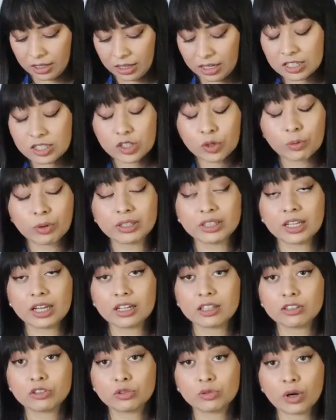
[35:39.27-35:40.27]
is the one
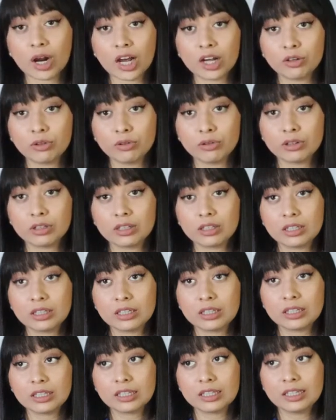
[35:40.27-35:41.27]
that tried to
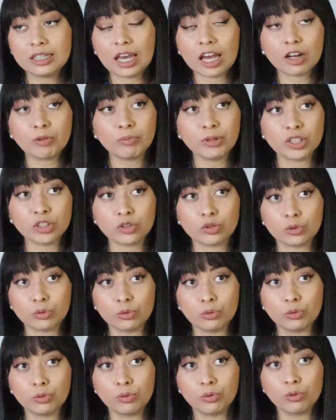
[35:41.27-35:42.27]
get me
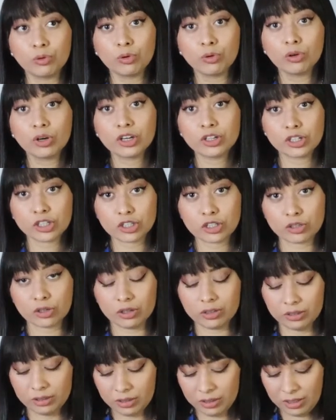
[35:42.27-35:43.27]
through her
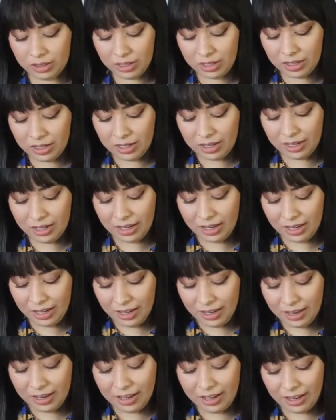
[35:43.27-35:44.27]
son.
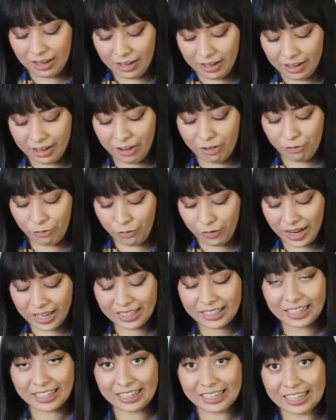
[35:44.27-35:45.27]
And
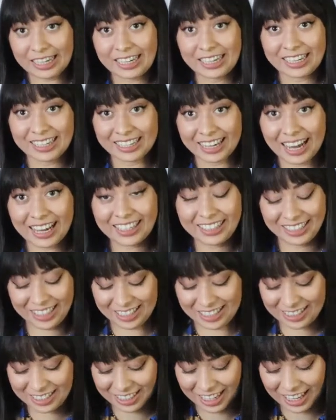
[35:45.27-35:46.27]
finally, I
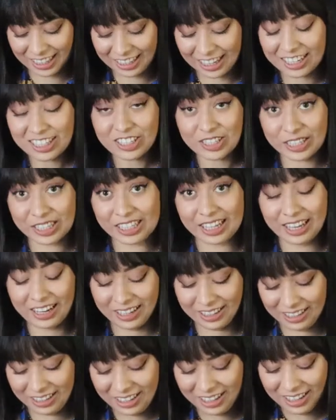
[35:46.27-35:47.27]
can say that she
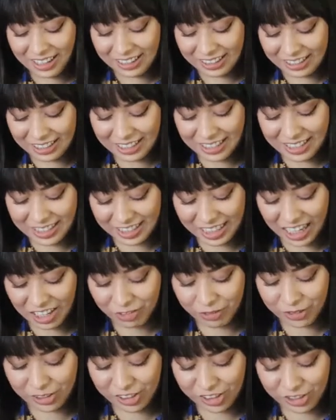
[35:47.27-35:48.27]
did. This
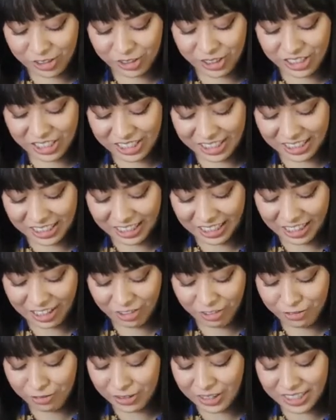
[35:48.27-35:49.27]
time for sure she
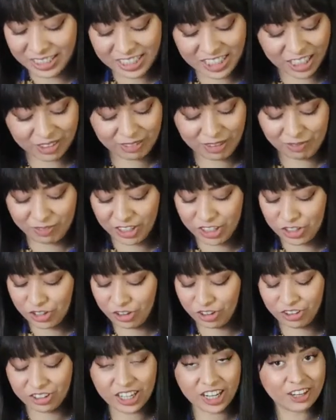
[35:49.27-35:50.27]
did. First time in
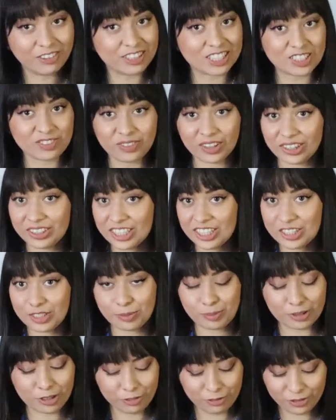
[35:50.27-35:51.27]
Medjugorje was very
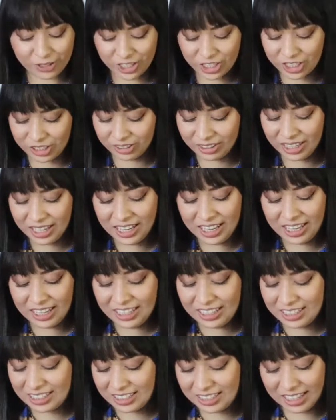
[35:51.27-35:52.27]
superficial.
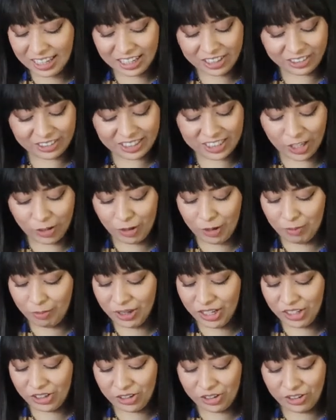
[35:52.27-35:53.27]
Second time in
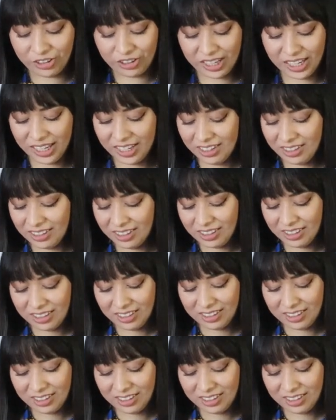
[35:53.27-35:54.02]
Medjugorje,